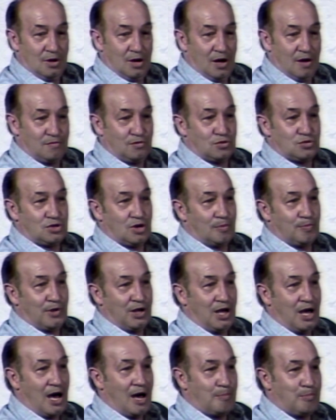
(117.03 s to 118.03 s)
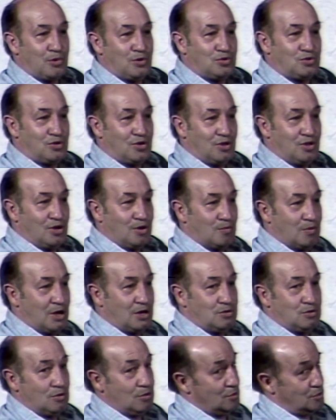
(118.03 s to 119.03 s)
after something happens to the
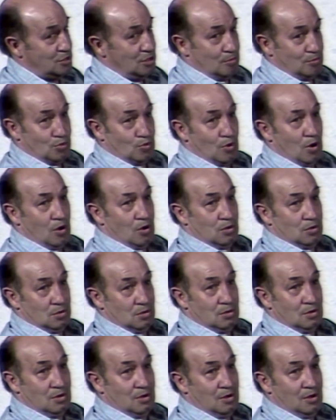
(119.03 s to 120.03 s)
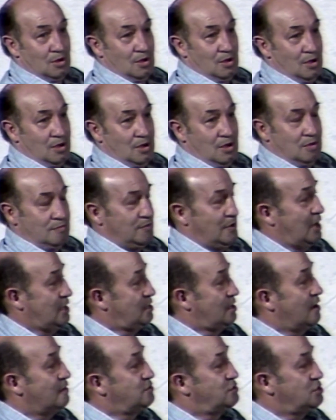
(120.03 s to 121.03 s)
original, something's wrong. In
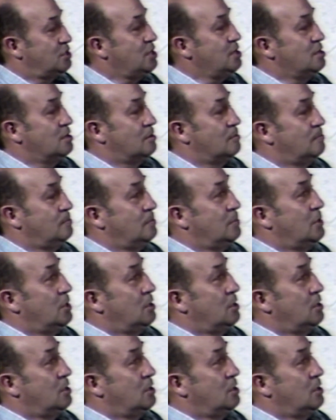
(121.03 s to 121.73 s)
fact, I've seen them